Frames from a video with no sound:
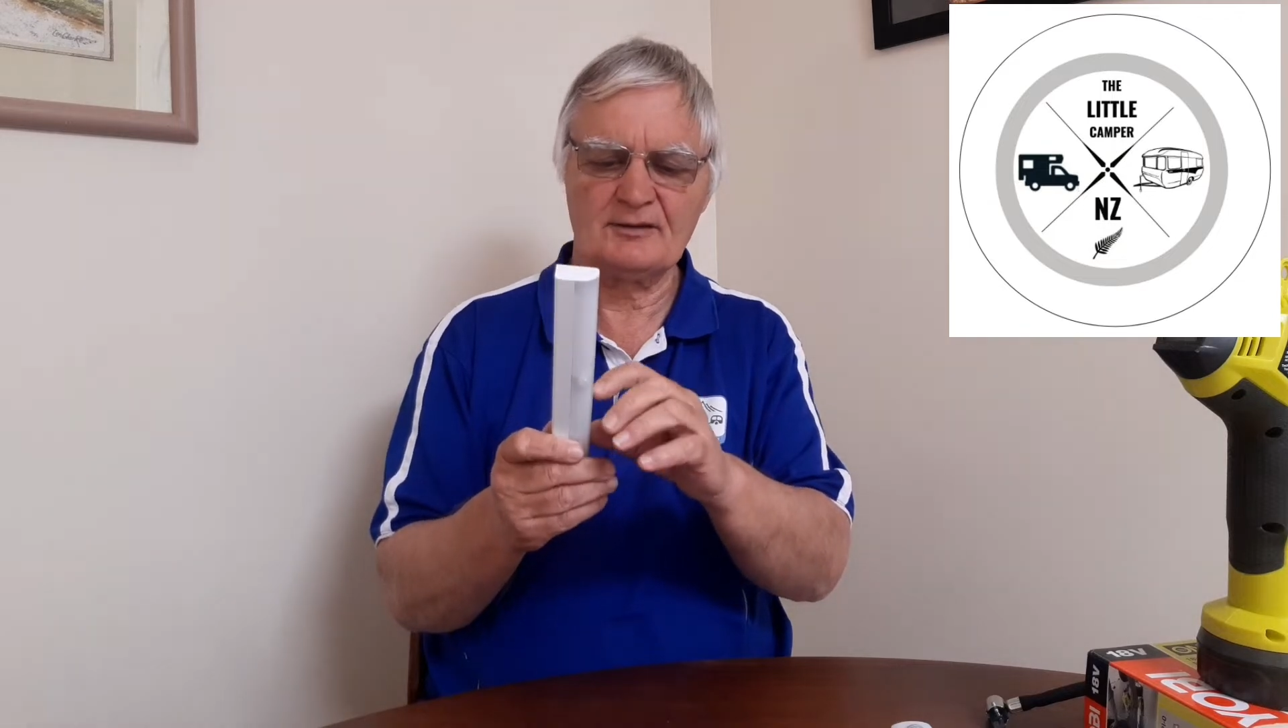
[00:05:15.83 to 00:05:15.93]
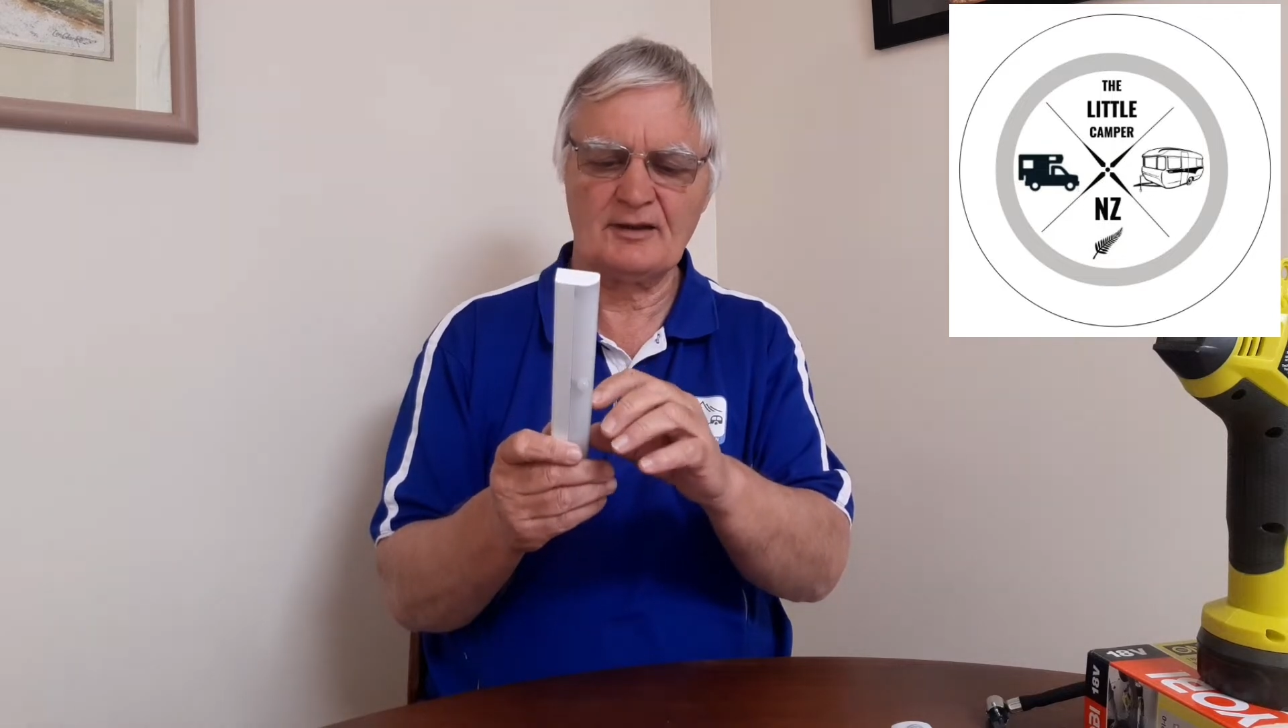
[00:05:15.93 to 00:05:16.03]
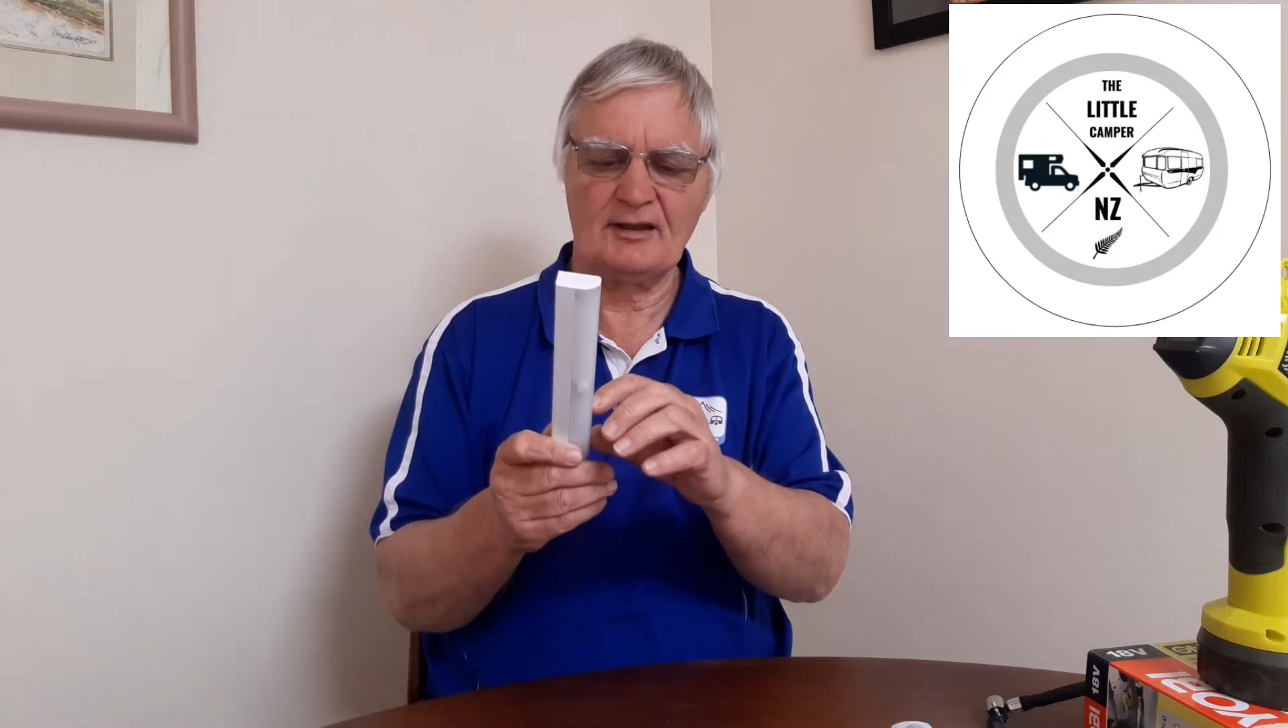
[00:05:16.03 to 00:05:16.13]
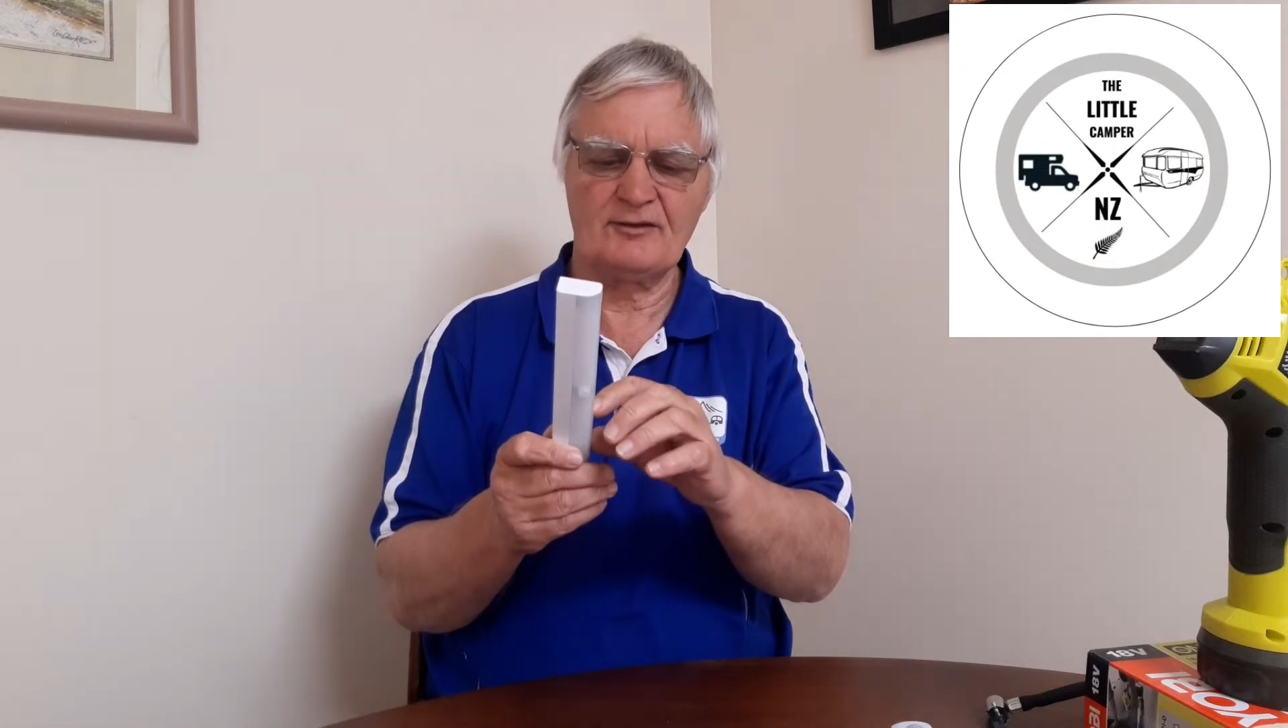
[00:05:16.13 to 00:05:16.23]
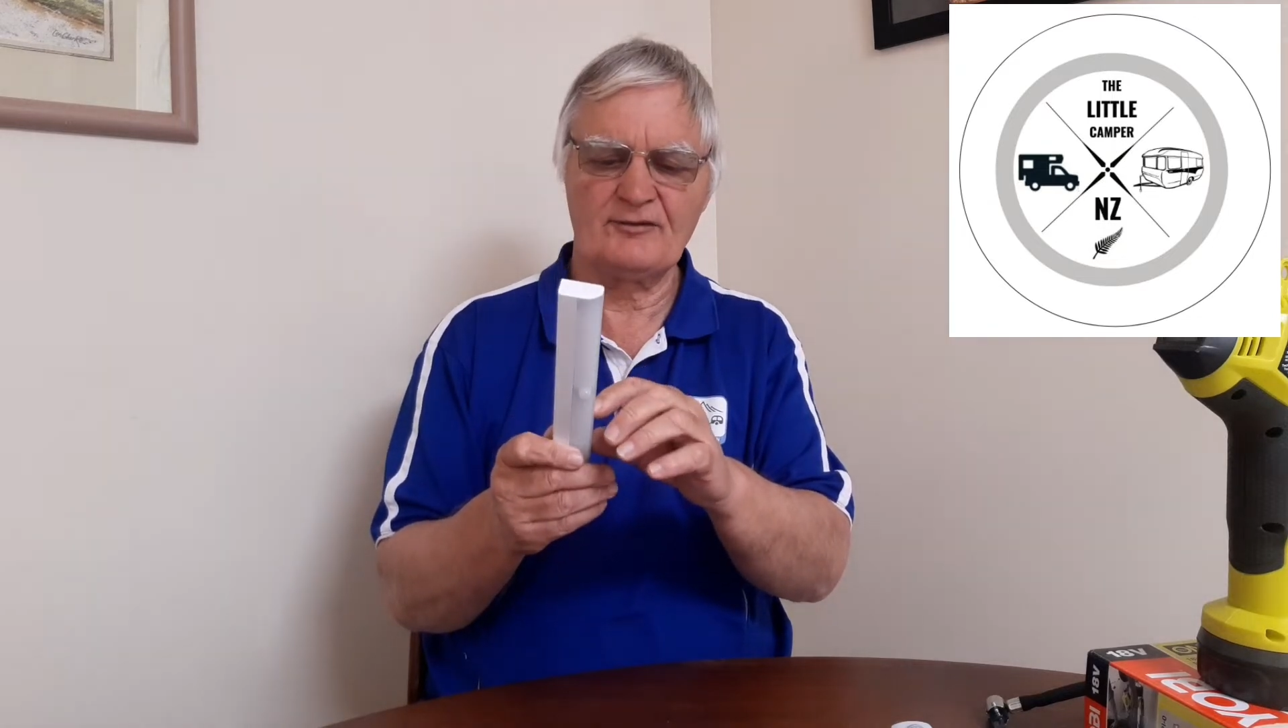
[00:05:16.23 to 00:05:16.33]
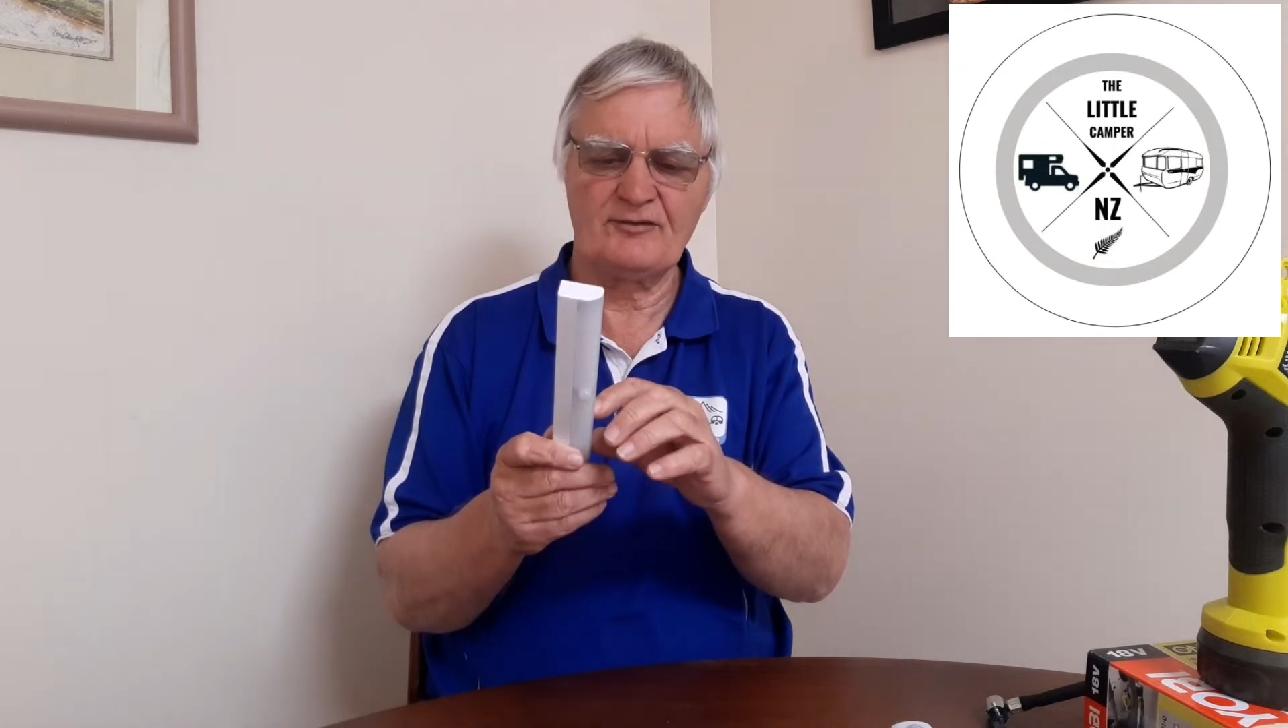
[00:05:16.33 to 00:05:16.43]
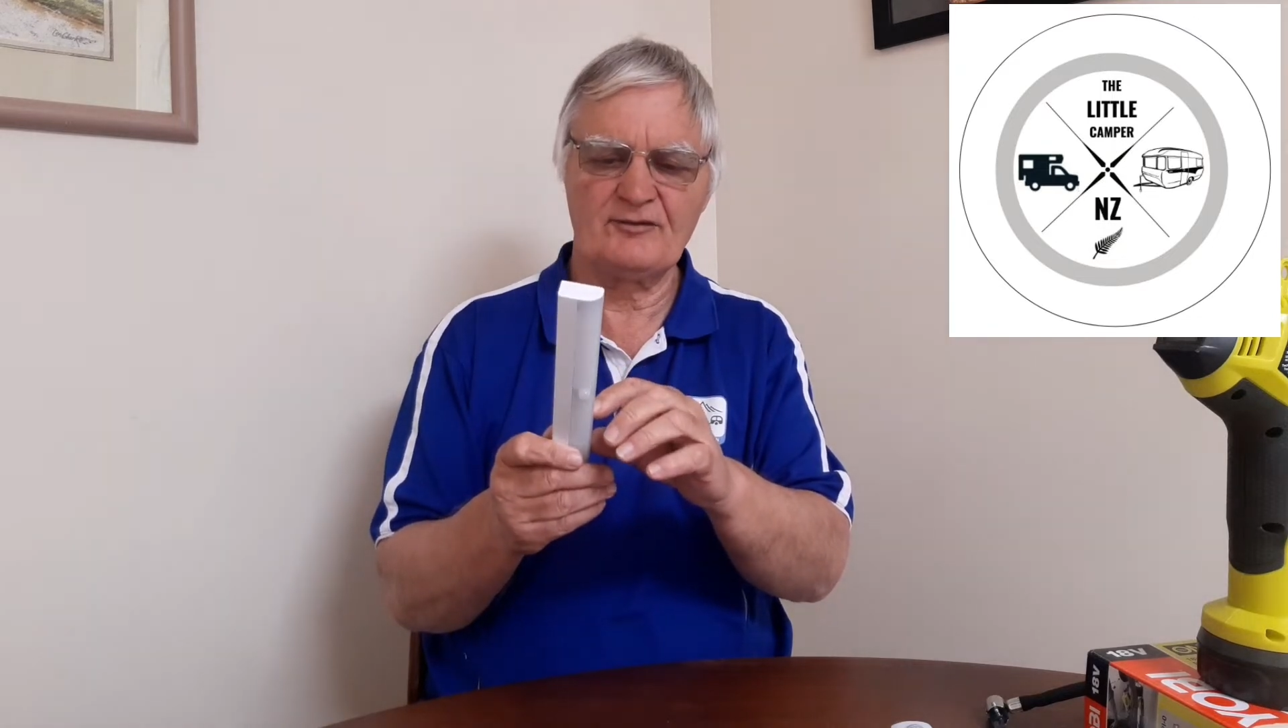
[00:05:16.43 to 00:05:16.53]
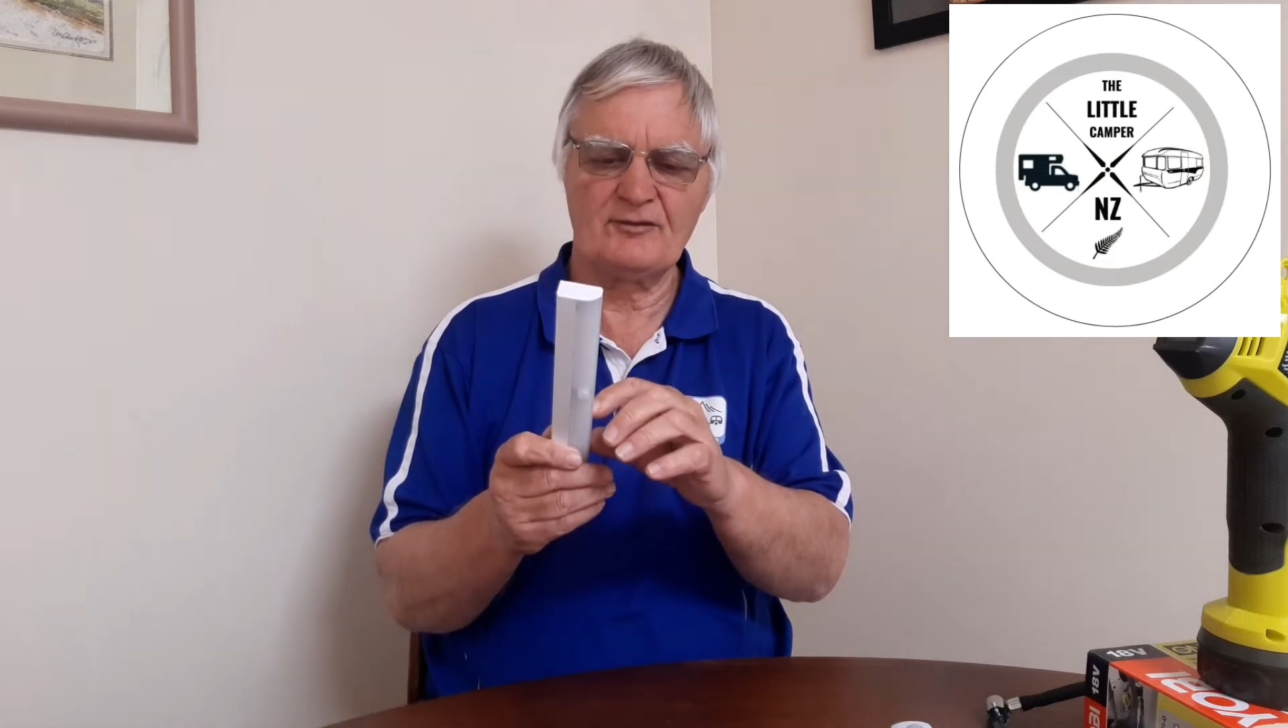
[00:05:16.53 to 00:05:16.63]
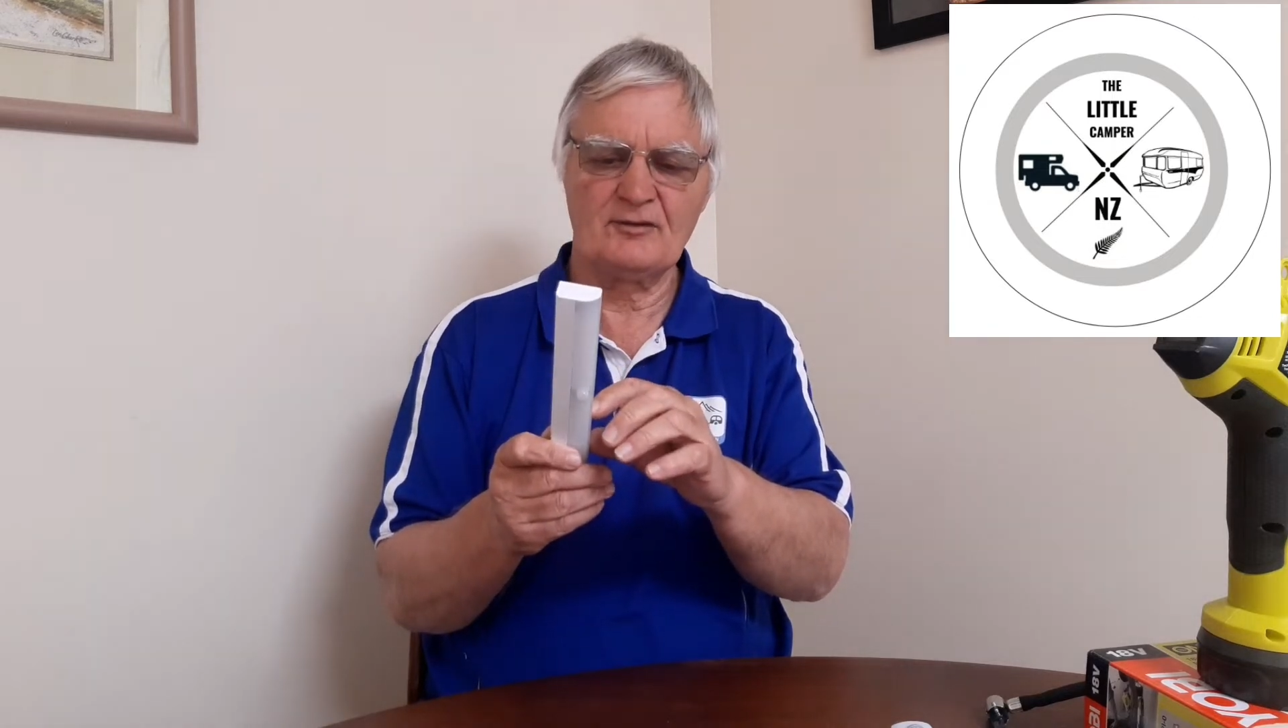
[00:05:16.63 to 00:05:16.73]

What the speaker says: takes